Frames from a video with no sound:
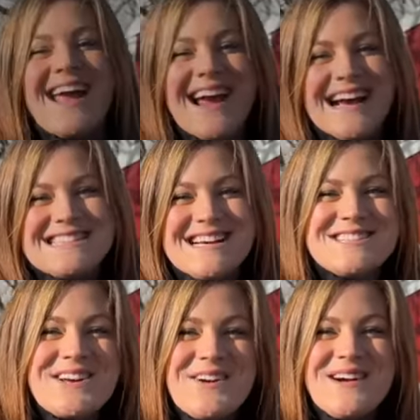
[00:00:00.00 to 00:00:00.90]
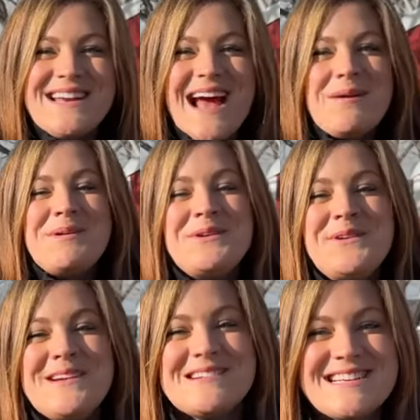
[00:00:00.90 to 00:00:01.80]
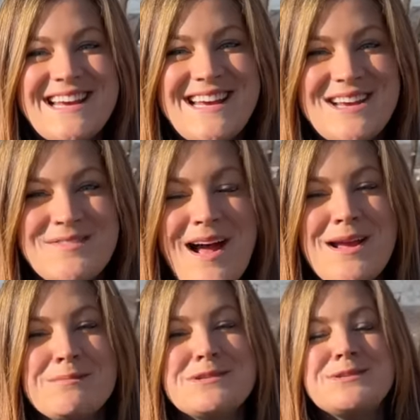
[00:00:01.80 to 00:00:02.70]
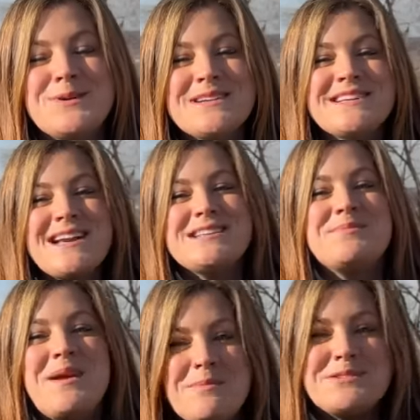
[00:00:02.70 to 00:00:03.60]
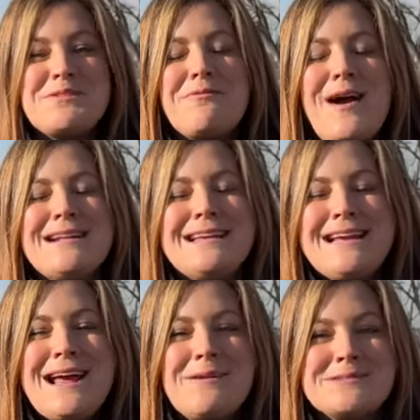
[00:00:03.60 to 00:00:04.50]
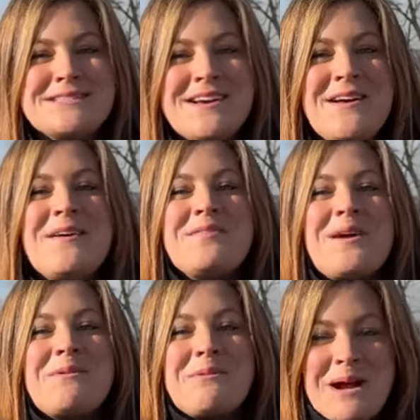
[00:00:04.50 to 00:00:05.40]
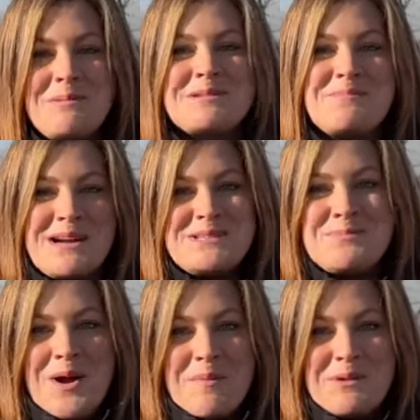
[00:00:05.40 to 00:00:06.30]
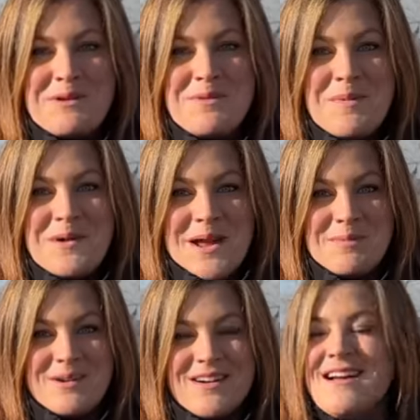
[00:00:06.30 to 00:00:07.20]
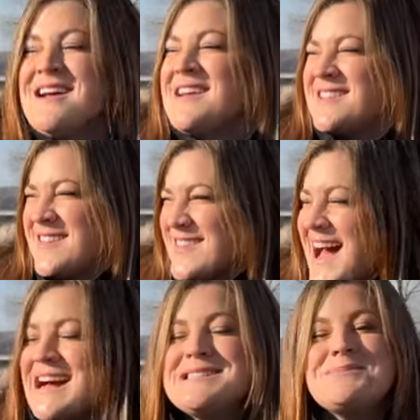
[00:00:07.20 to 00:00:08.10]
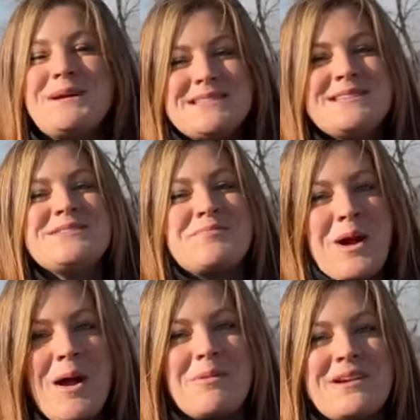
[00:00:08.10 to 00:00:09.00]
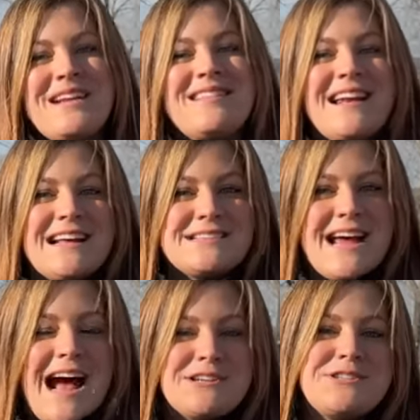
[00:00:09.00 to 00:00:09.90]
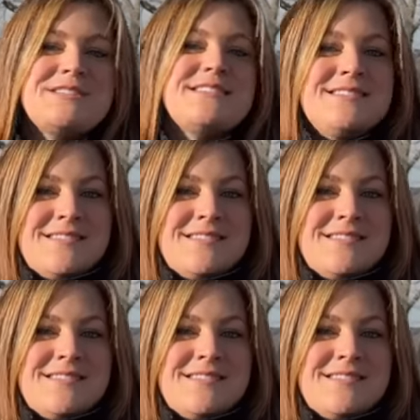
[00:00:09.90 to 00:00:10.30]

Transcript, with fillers: guys, how's it going? Happy New Year's Eve. I am so excited to be able to finally announce that we were able to buy some property from our neighbor. The last pieces of property that attaches